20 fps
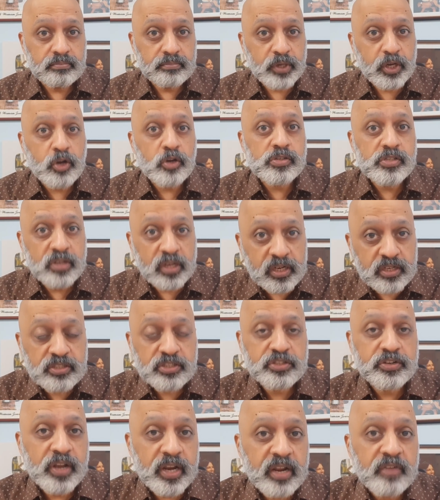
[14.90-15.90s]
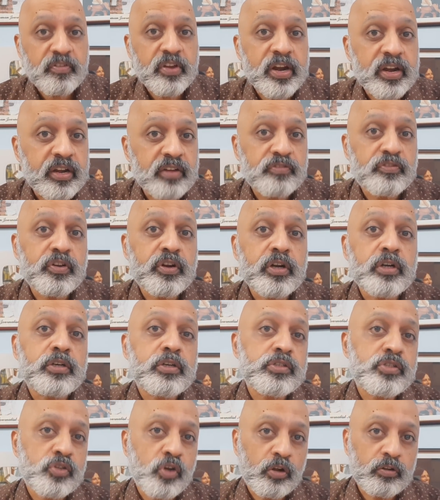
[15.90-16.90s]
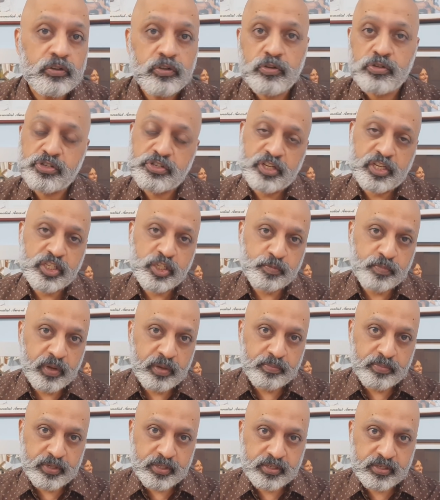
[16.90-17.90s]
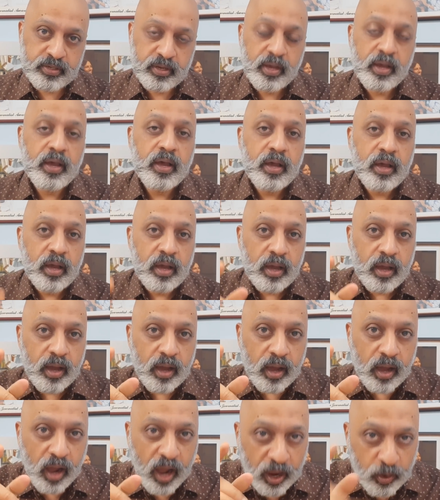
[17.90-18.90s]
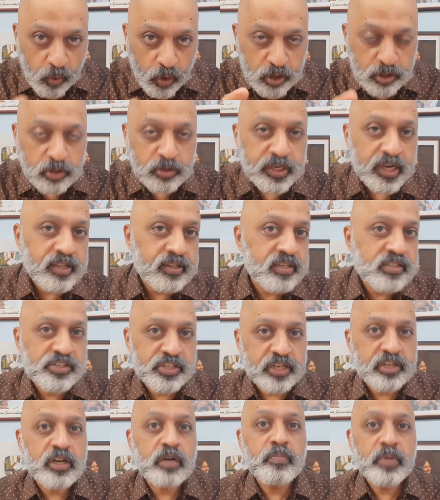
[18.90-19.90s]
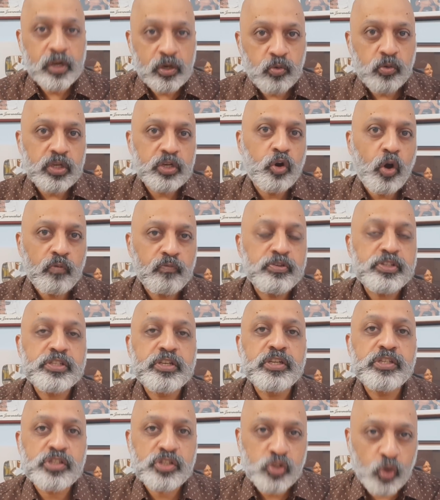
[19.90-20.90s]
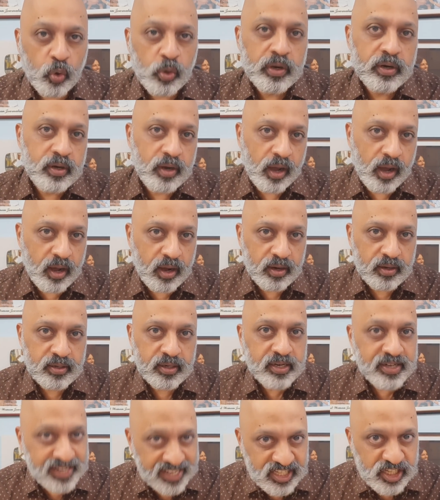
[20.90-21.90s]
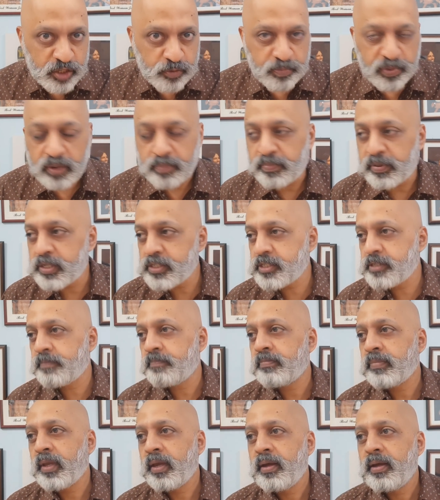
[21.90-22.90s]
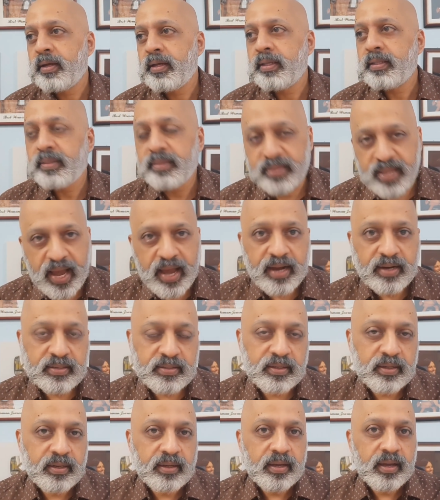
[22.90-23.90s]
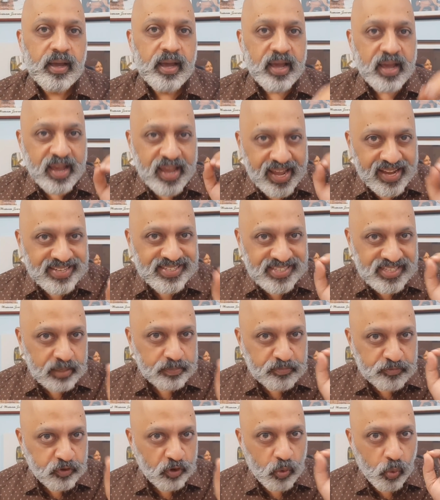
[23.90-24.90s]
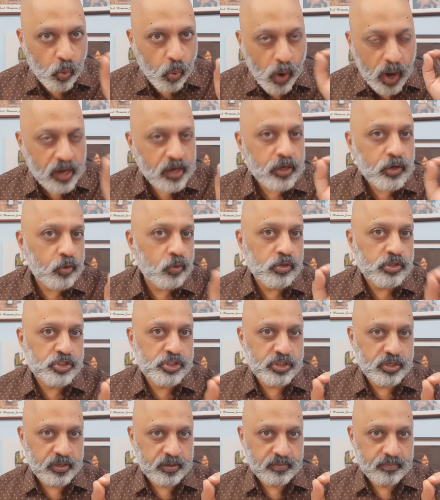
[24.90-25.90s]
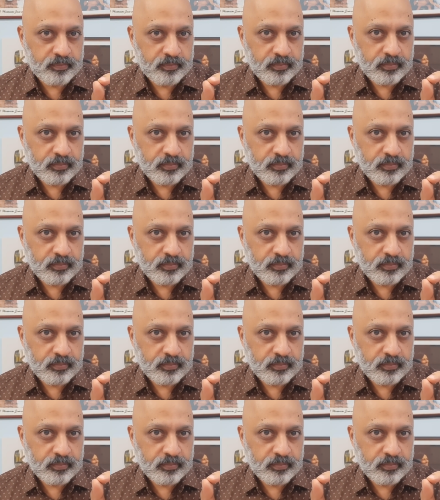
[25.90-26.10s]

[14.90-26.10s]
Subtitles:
Because it's really very difficult to solve those test papers. I want to tell this gentleman who had obviously stolen our test papers that except for one question